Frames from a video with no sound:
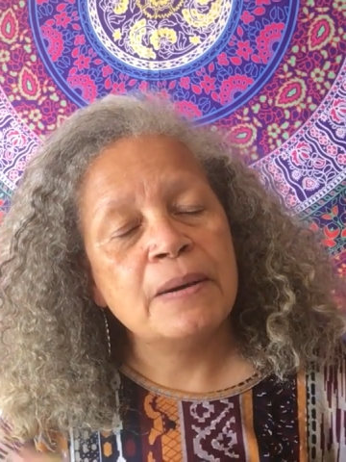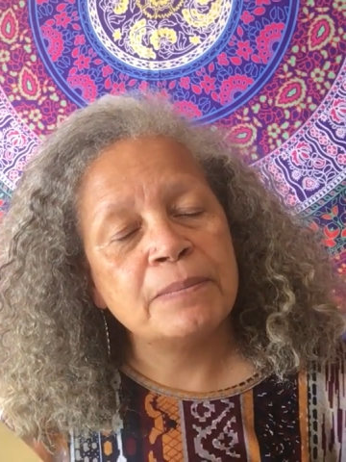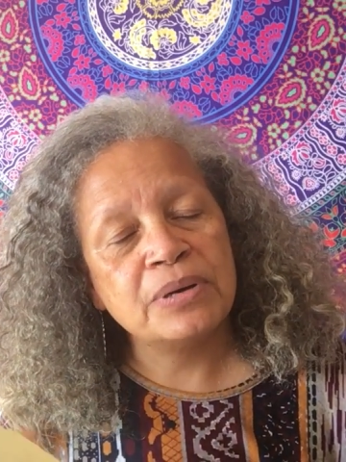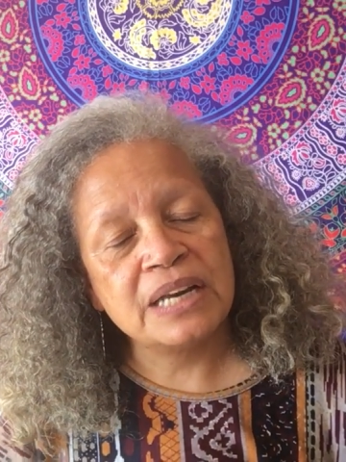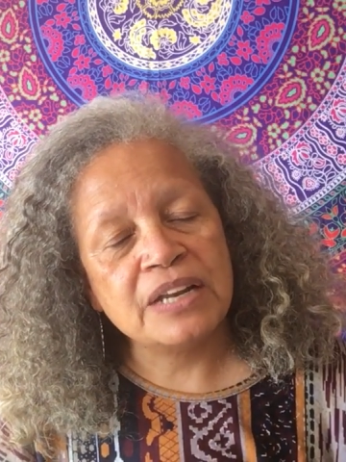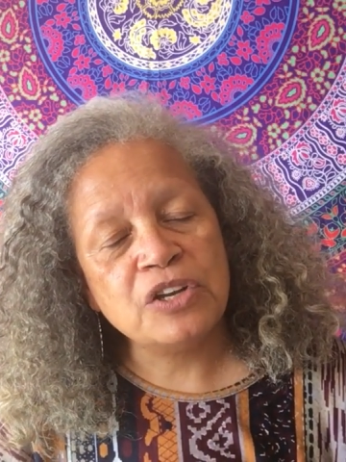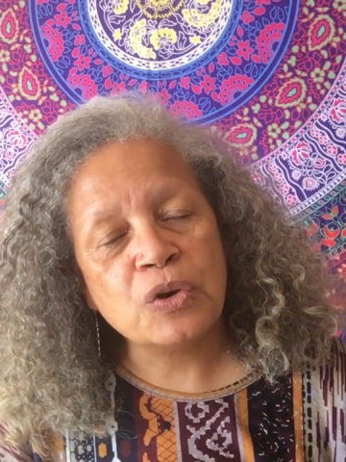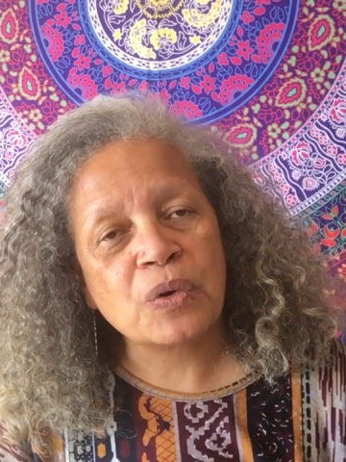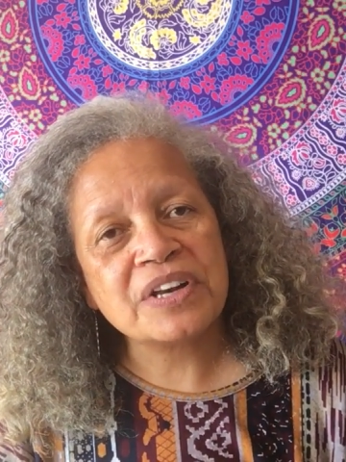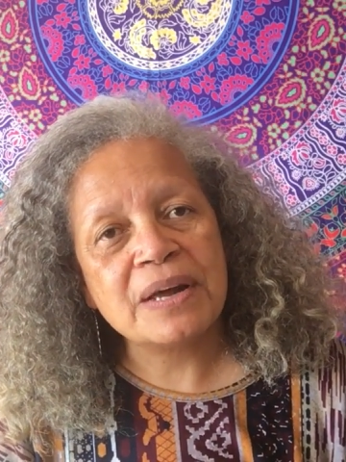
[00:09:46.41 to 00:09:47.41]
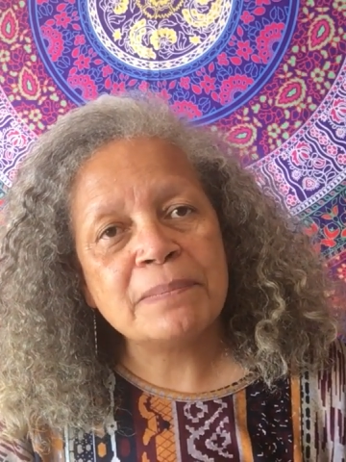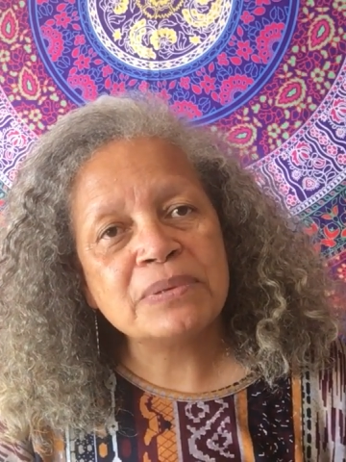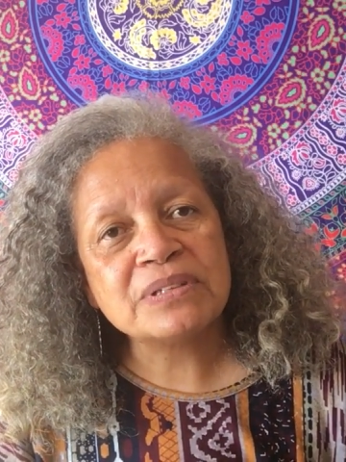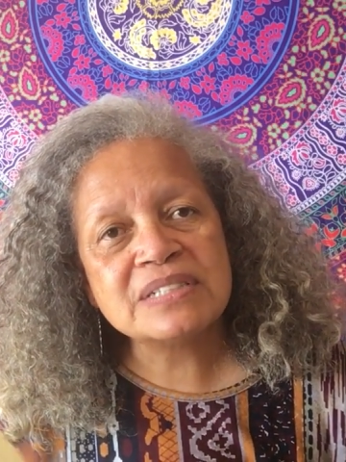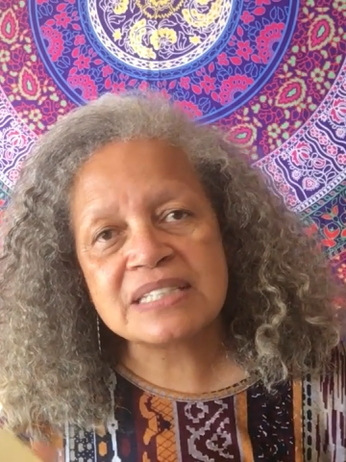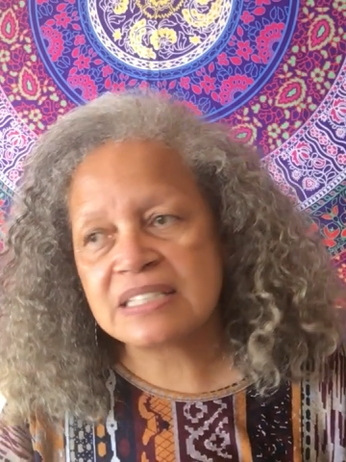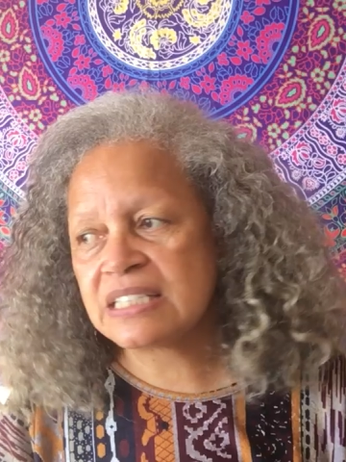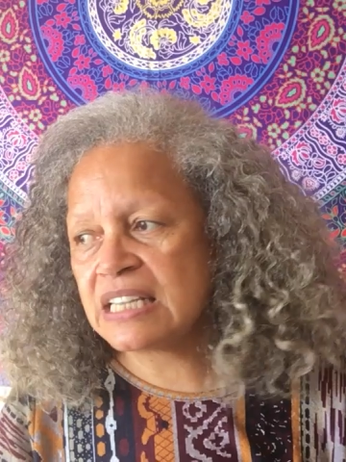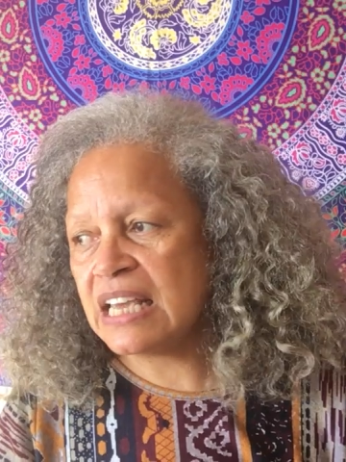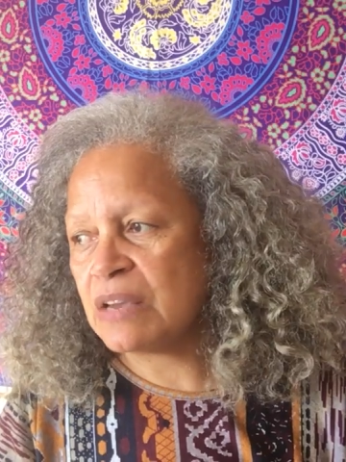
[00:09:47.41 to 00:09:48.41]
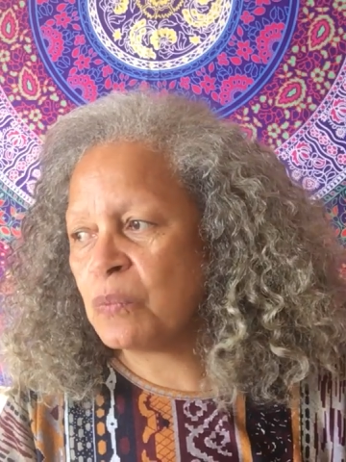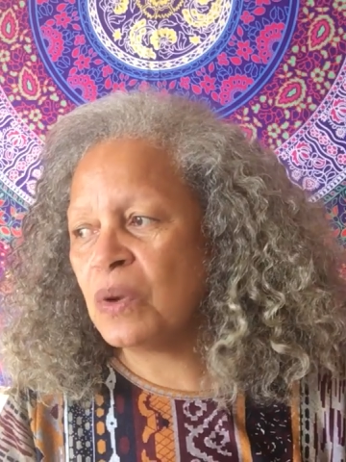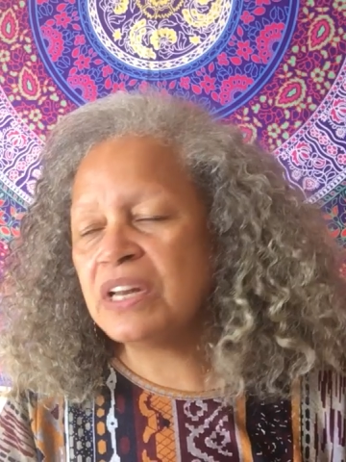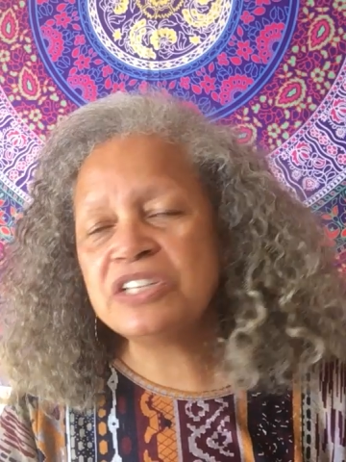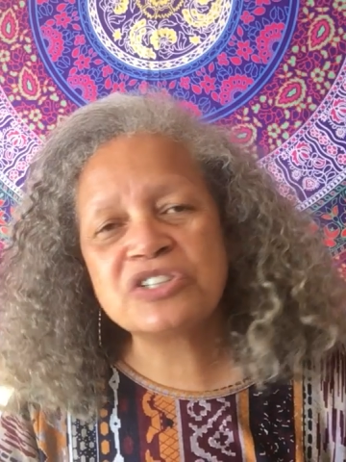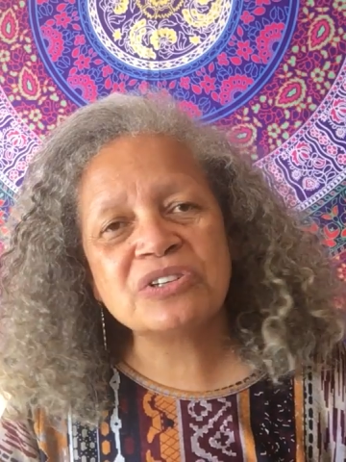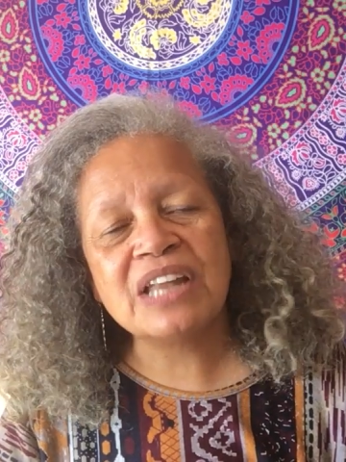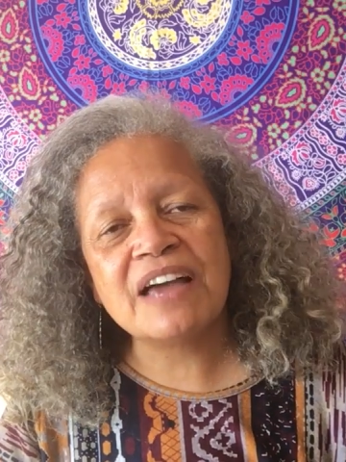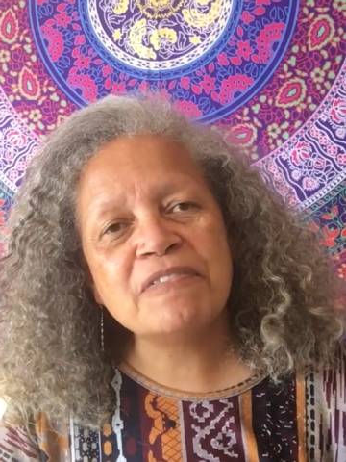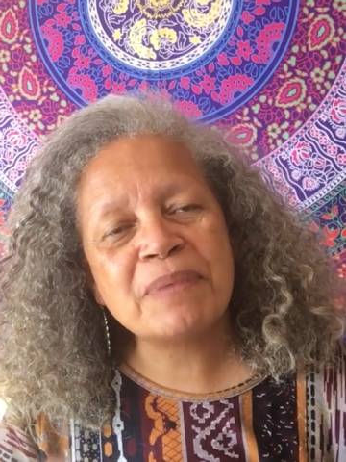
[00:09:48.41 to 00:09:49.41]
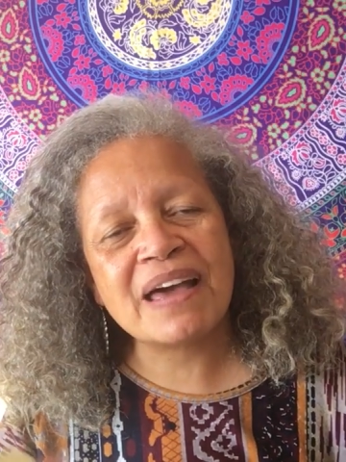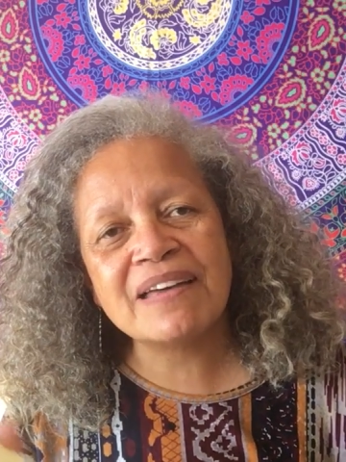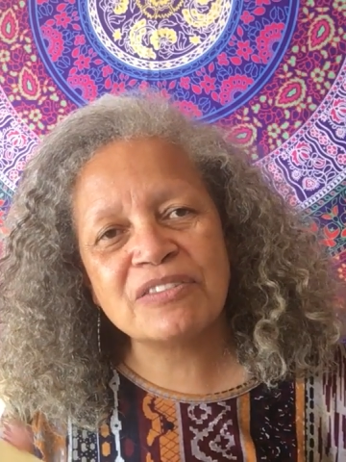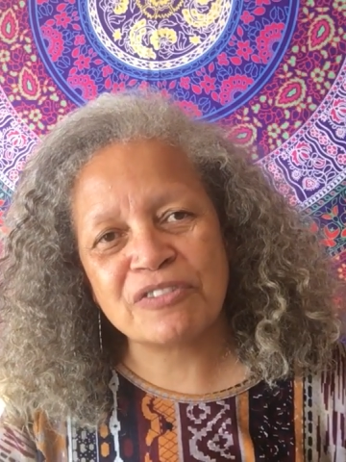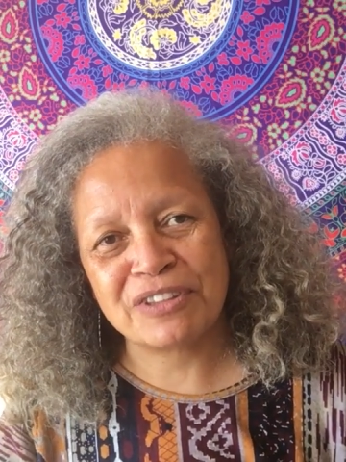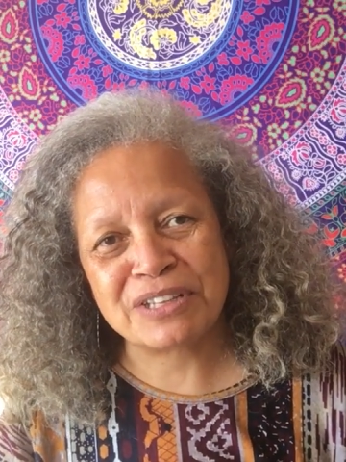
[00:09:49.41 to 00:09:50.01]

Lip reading: put in your numbers and see what is your life path for